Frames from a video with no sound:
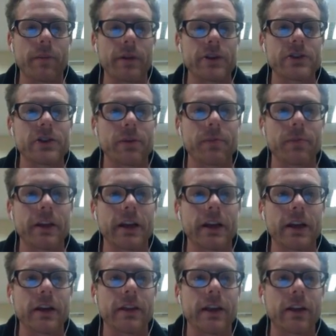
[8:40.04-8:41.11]

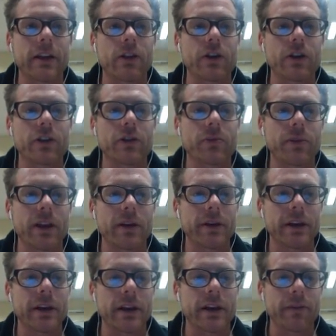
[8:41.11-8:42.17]
something that looks
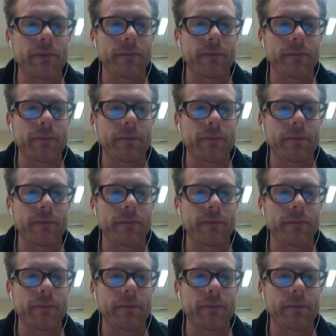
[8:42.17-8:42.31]
maybe